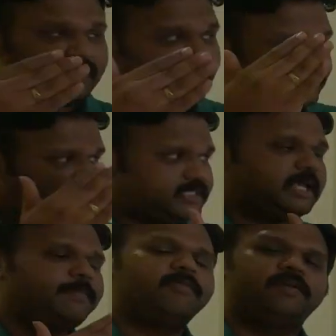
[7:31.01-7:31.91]
under this
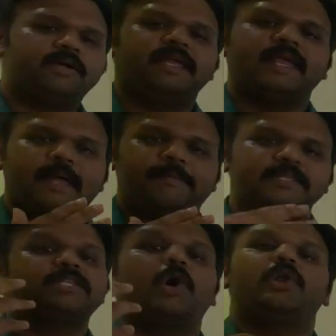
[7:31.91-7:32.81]
type of learning
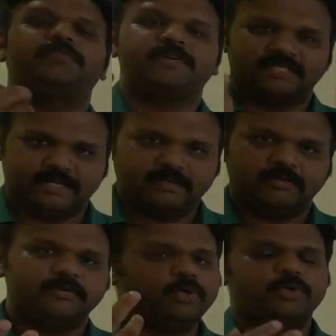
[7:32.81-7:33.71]
happens all of a sudden
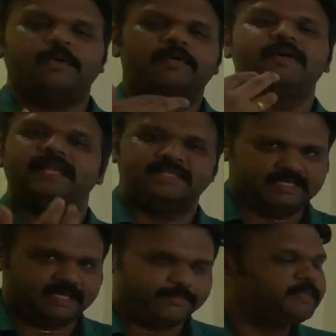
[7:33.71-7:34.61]
due to our
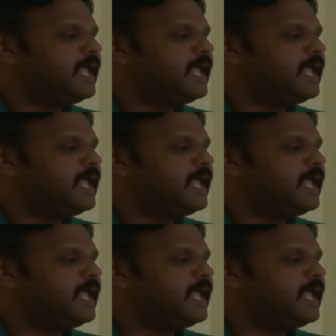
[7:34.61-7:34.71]
insight.